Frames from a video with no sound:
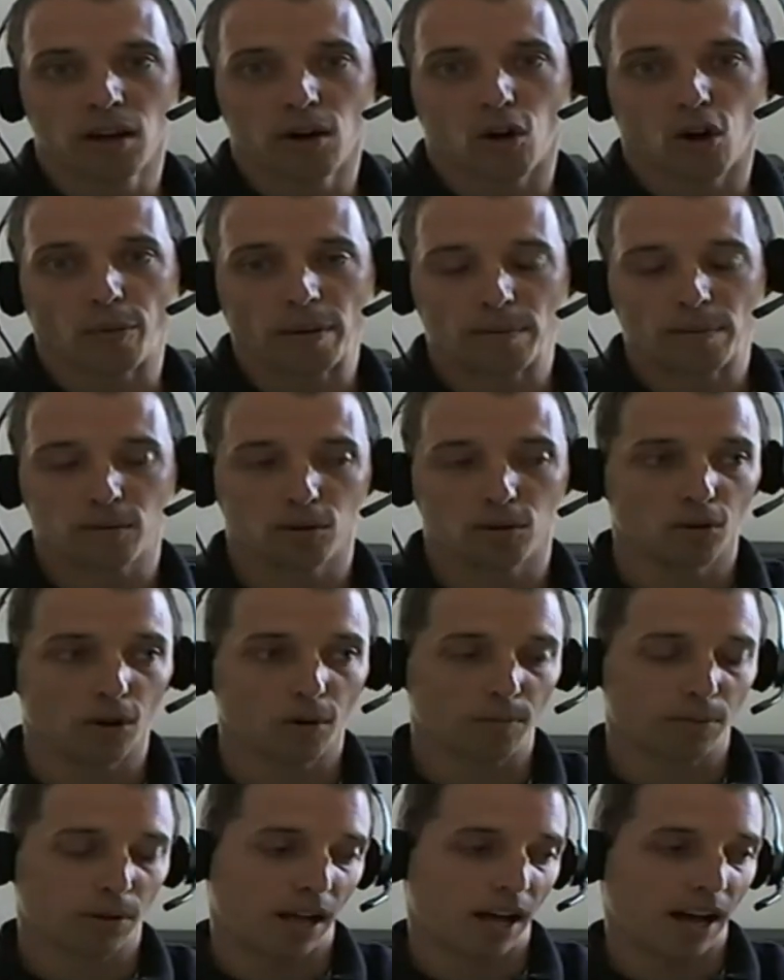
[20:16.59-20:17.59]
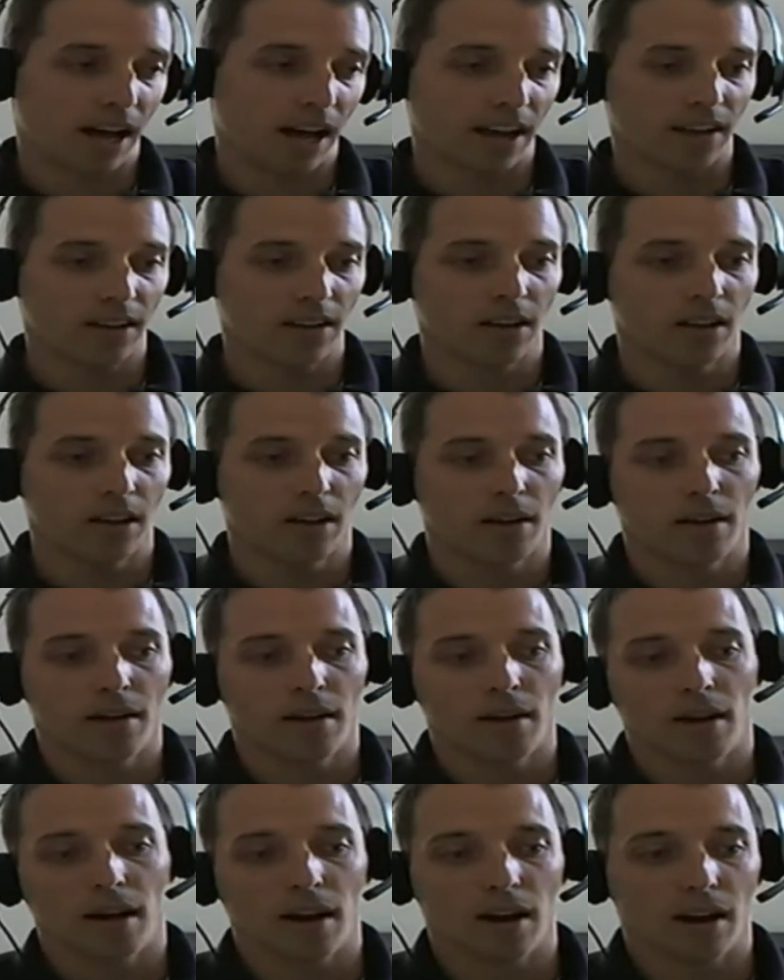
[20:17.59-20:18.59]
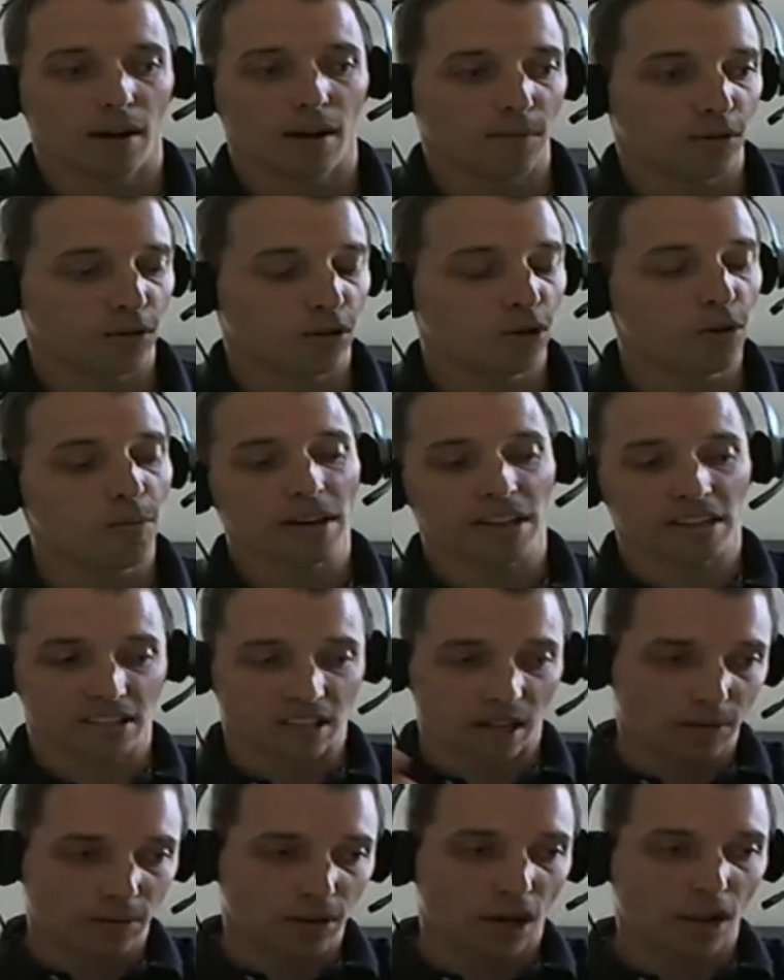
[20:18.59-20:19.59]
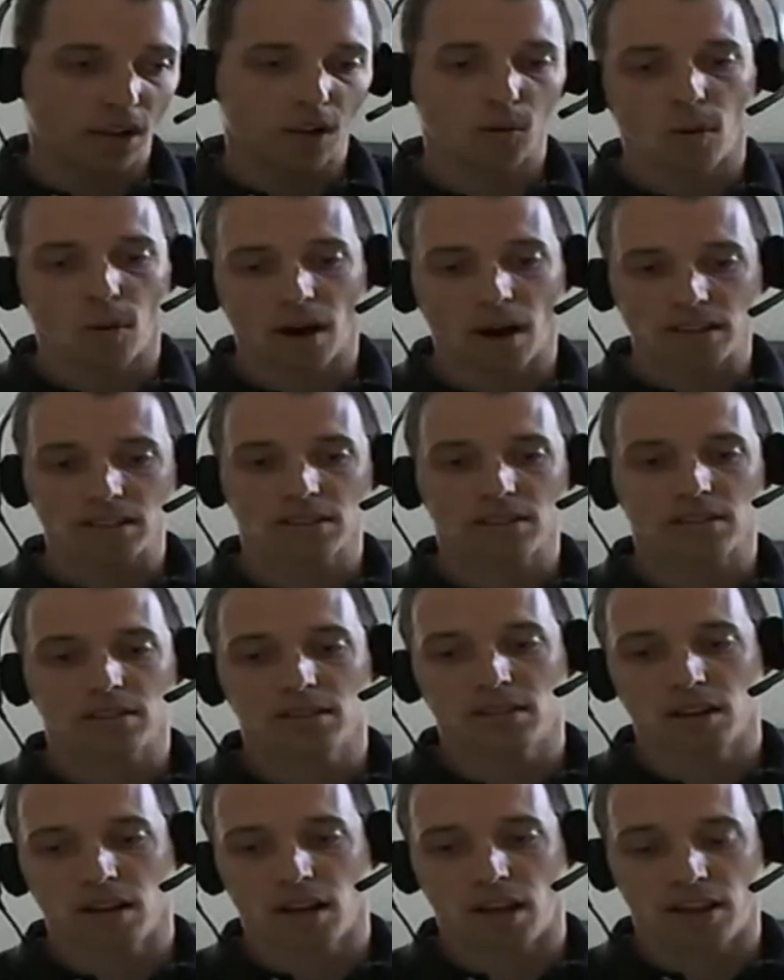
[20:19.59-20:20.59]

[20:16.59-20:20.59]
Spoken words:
Or people who apply too many steps all at once,